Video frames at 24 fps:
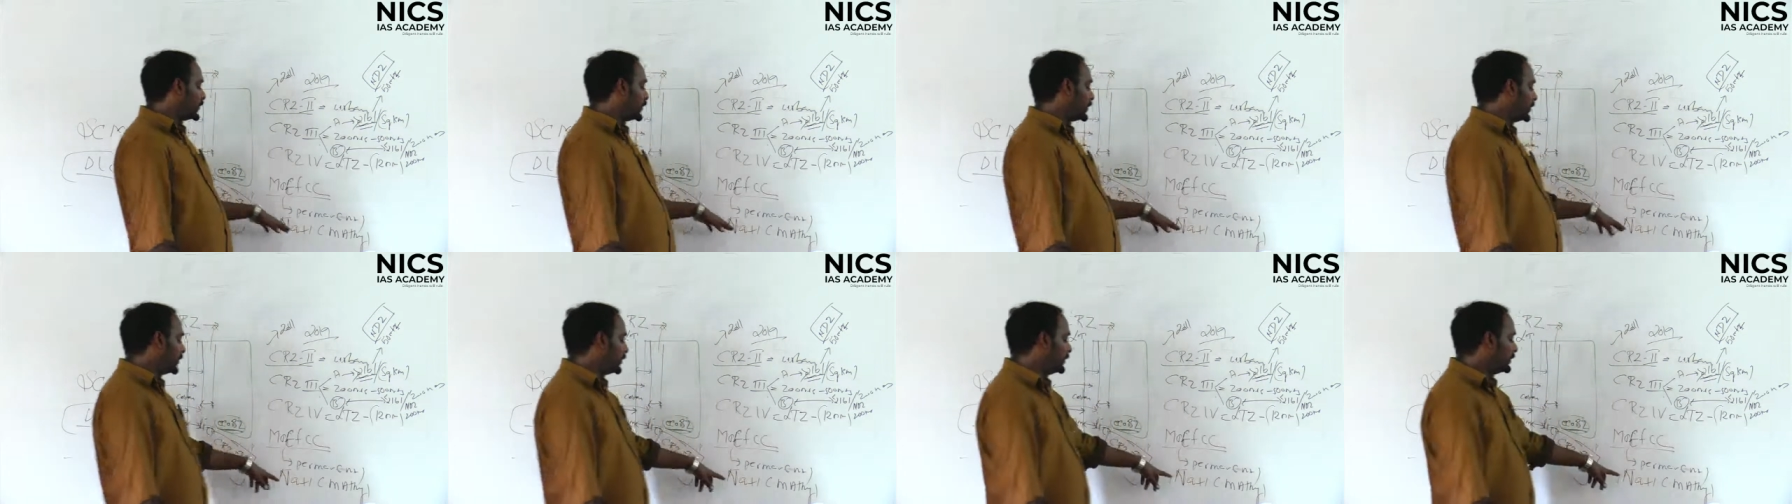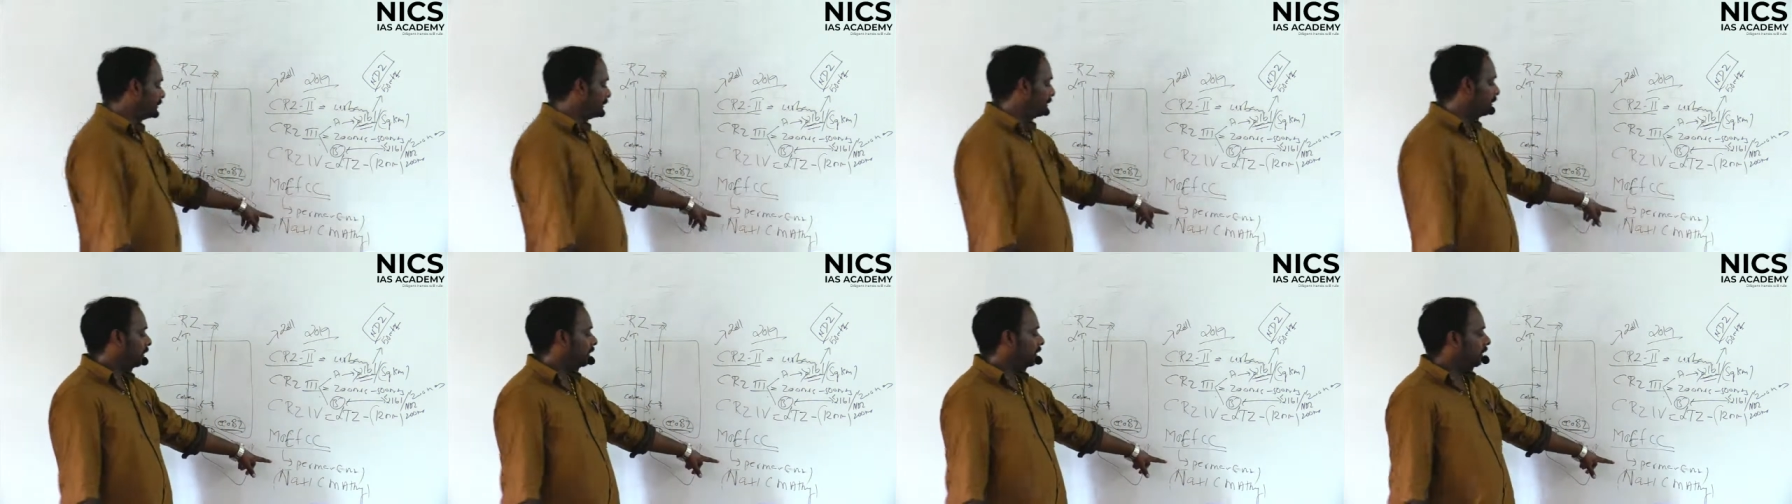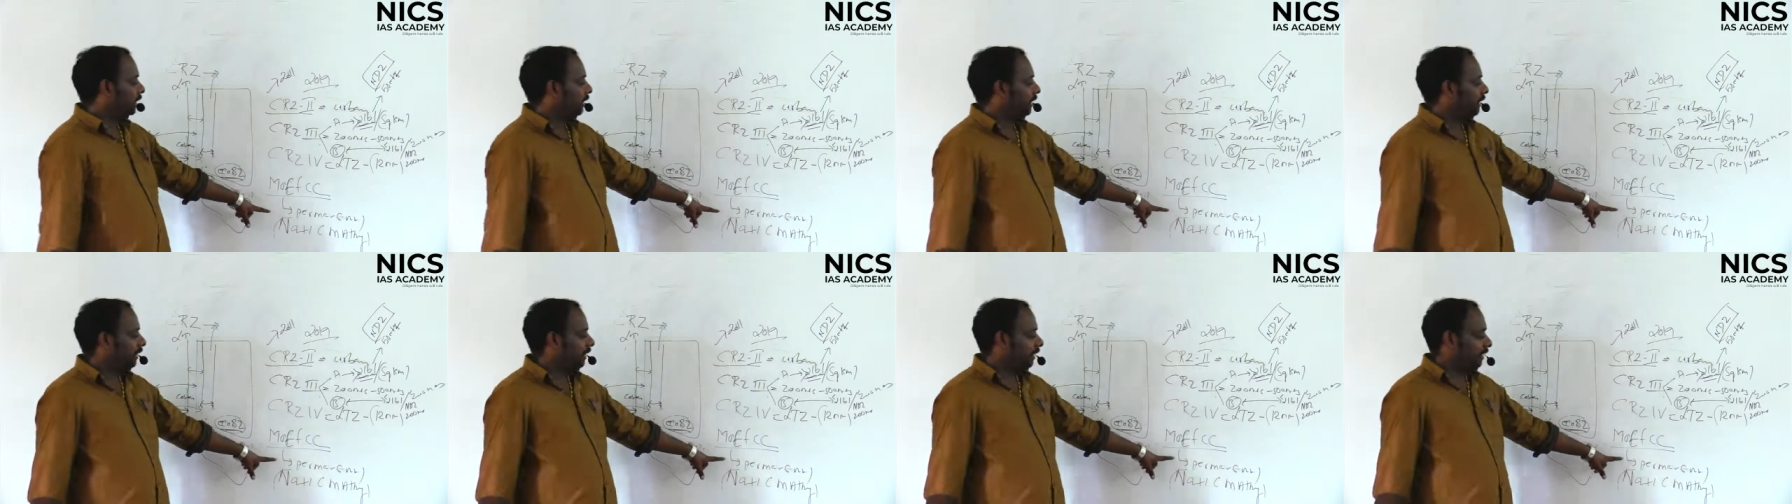to
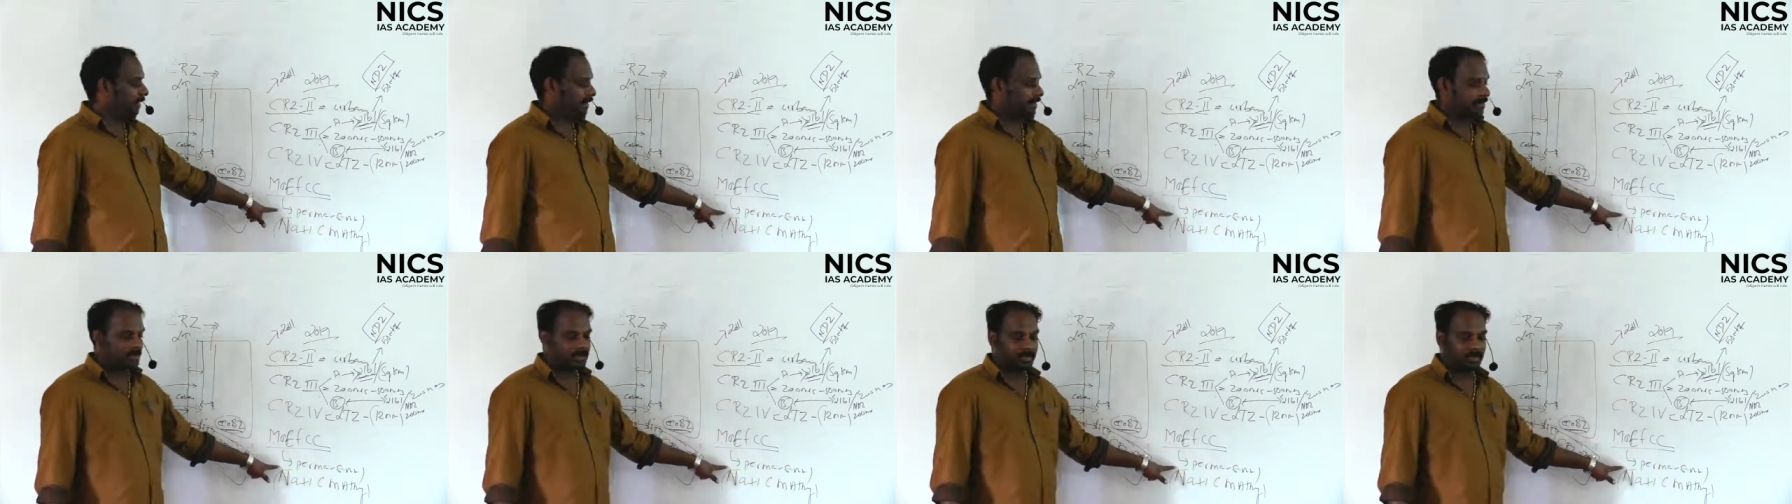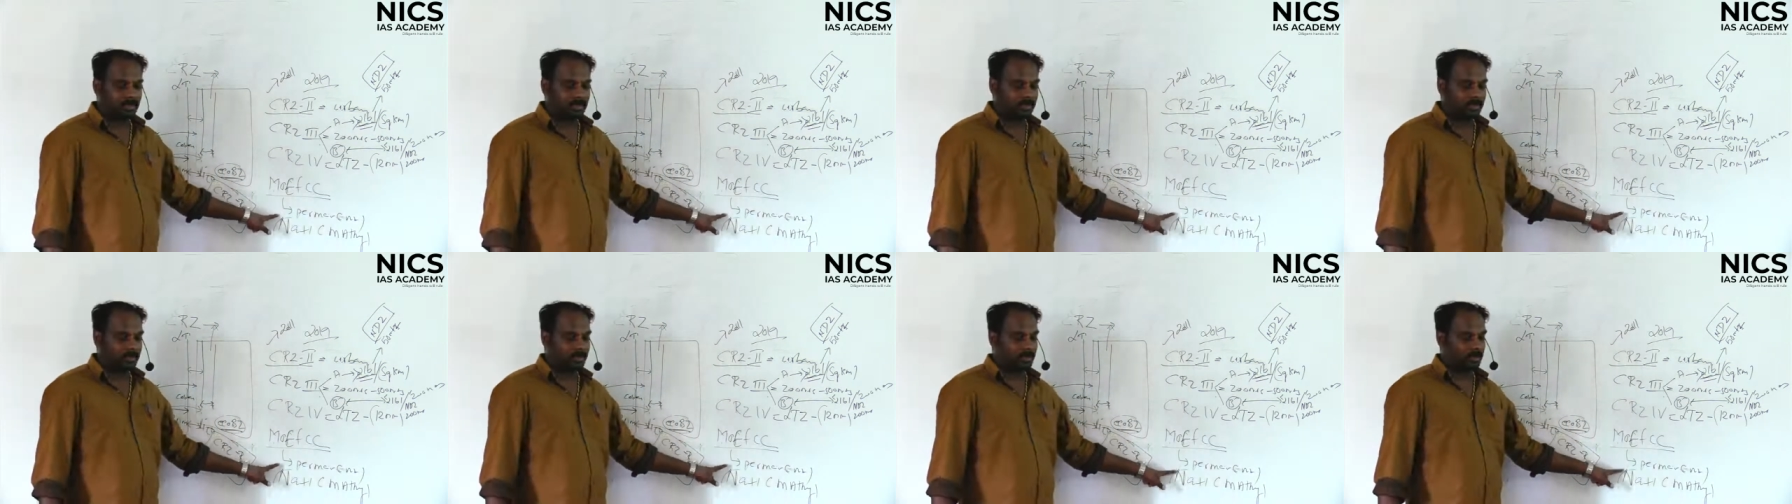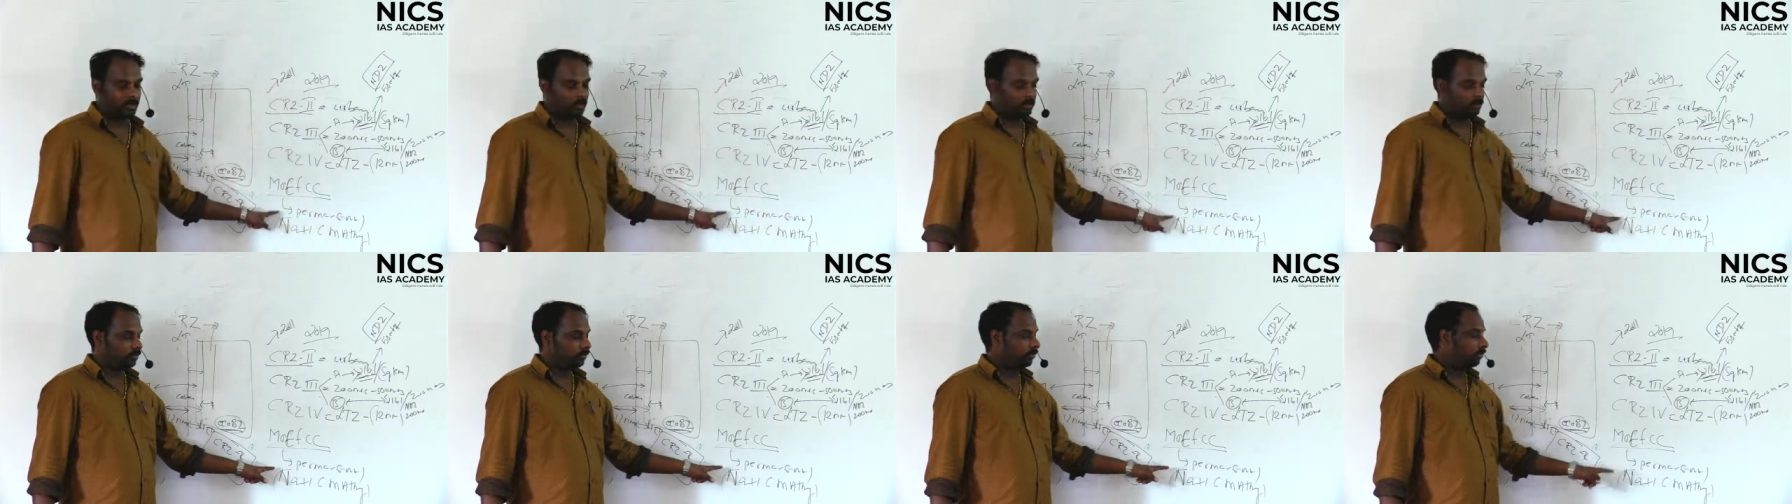be
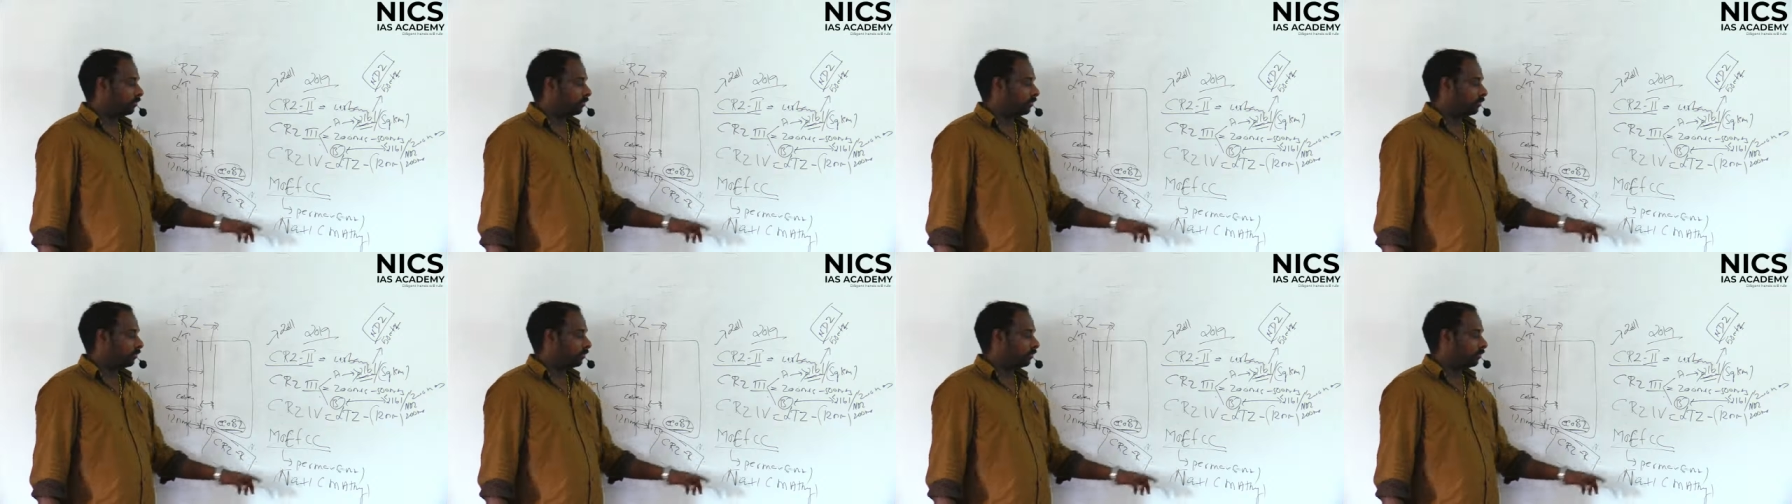concerned.